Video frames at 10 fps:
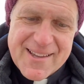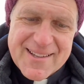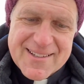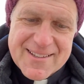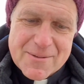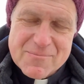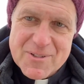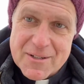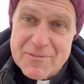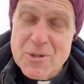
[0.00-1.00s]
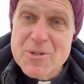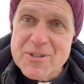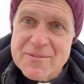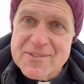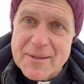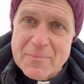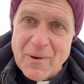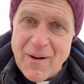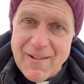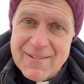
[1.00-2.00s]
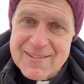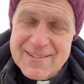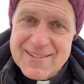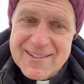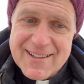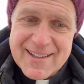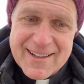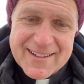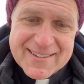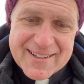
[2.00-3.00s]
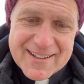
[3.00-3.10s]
the conversion of St. Paul. And